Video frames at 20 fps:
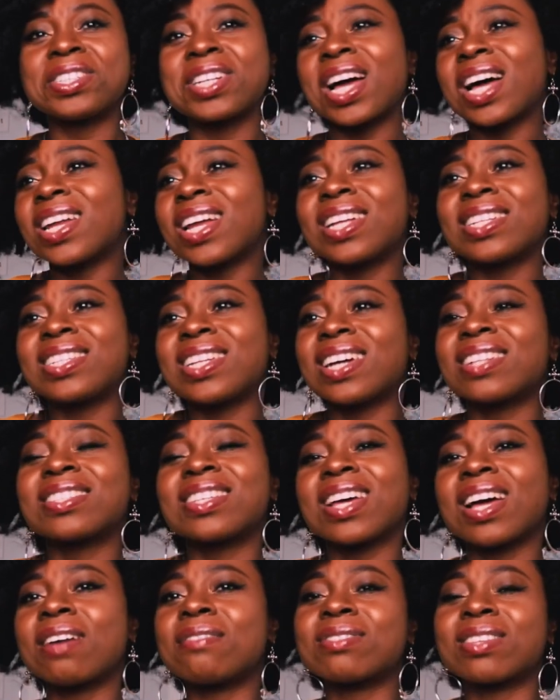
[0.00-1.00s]
And and there are
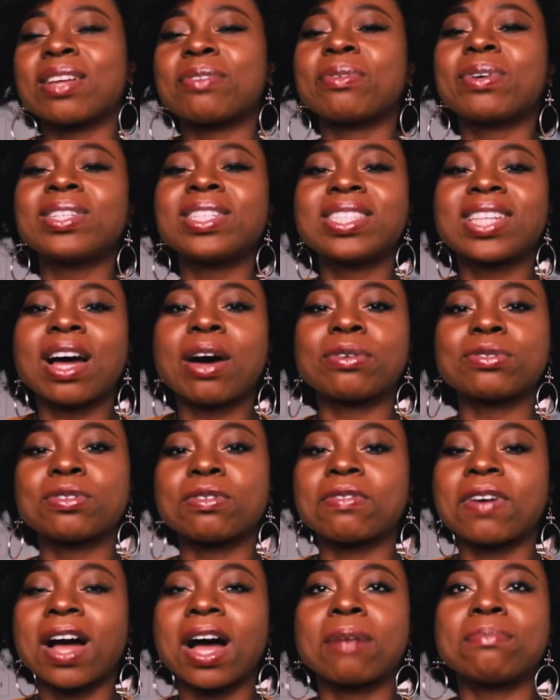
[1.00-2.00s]
times like when it's out
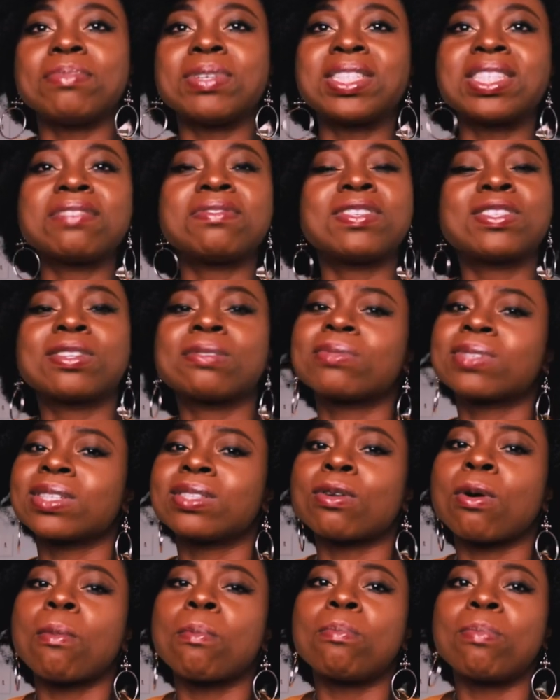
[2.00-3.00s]
of habit if it's
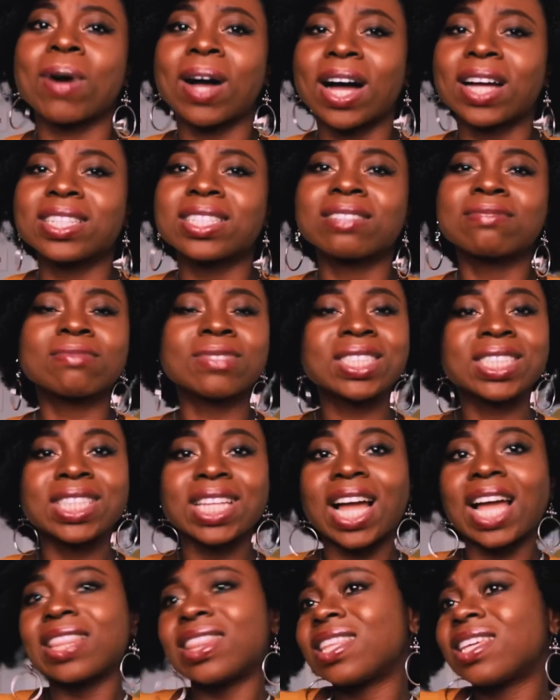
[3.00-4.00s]
something not bad
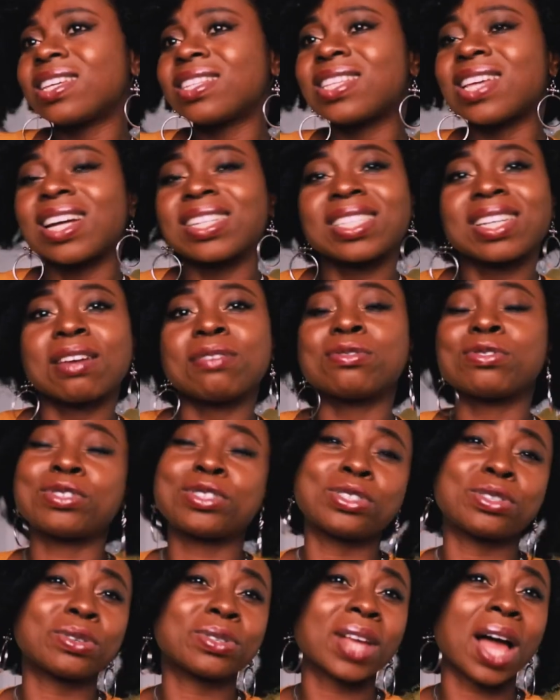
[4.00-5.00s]
I think there are times we
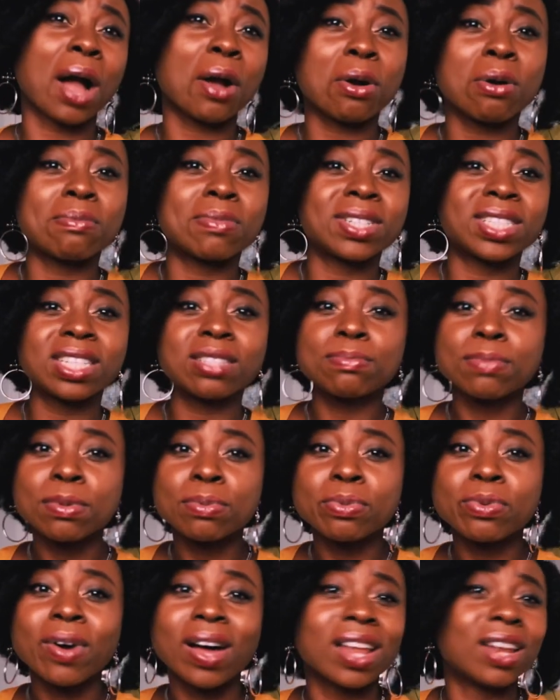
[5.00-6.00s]
should just accommodate
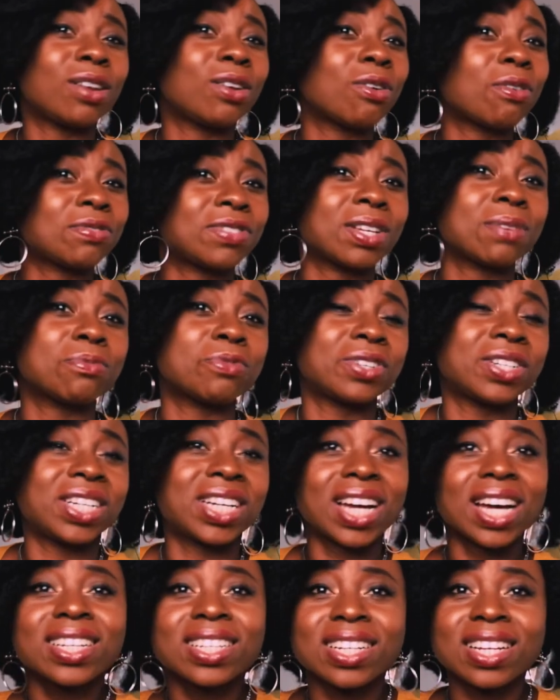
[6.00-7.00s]
people and love them
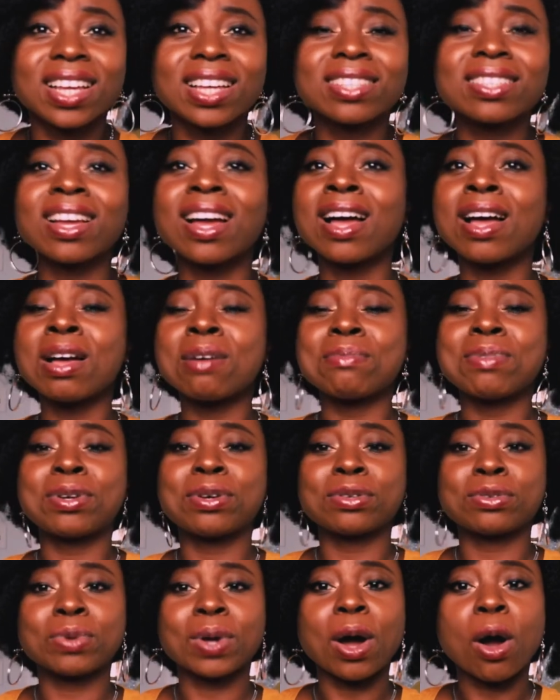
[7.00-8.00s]
regardless
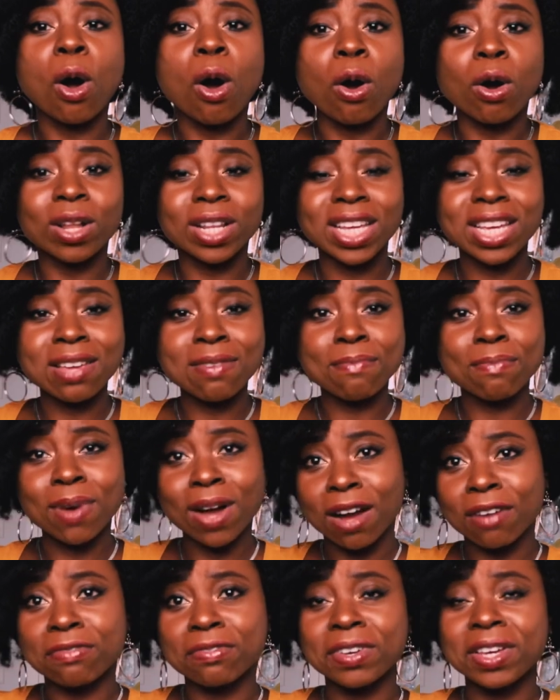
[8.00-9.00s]
because we are all
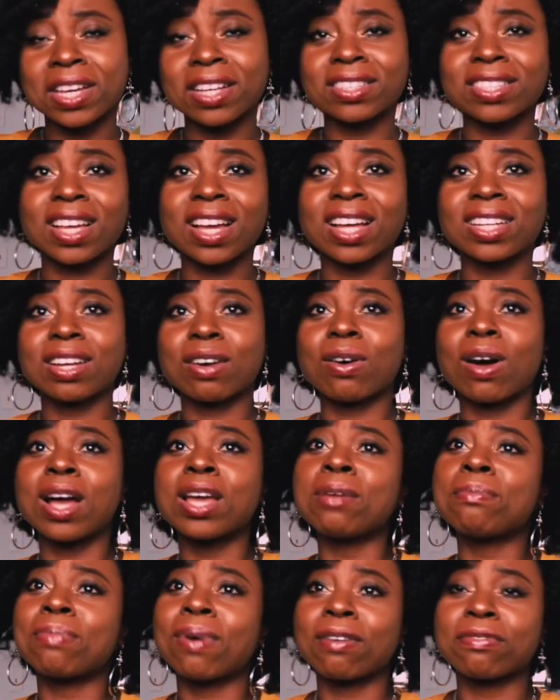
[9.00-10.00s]
imperfect and our
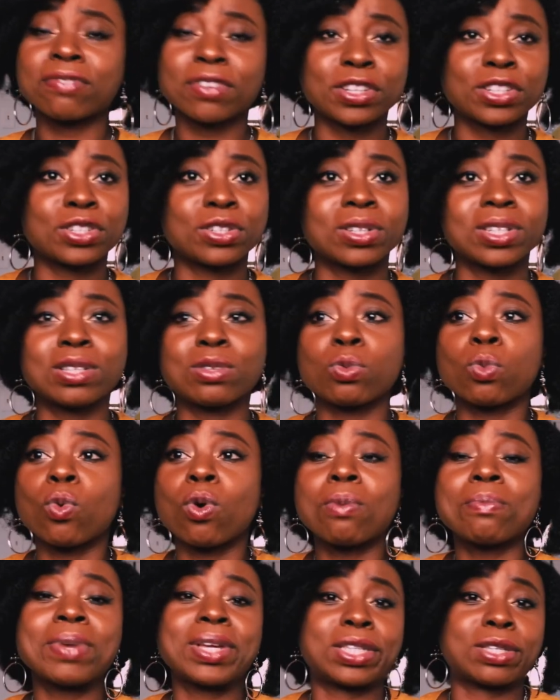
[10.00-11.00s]
imperfection is
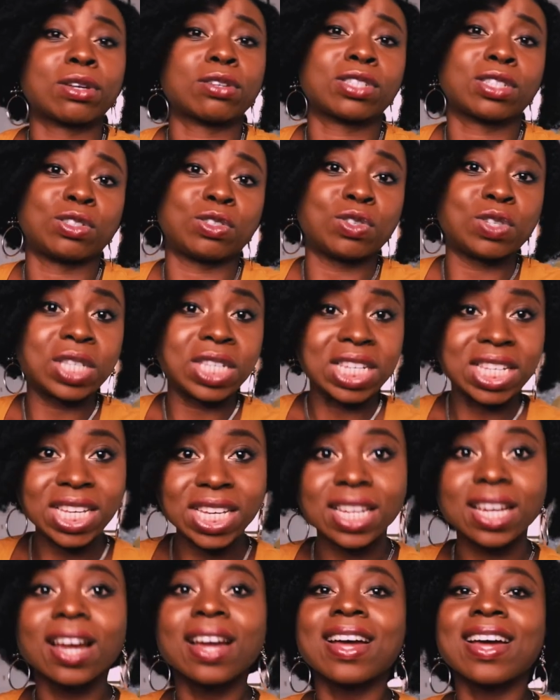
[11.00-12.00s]
what makes us
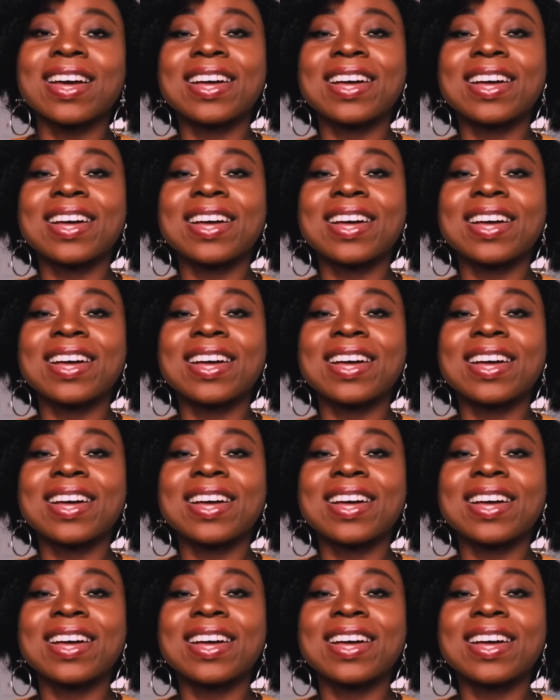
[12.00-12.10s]
unique.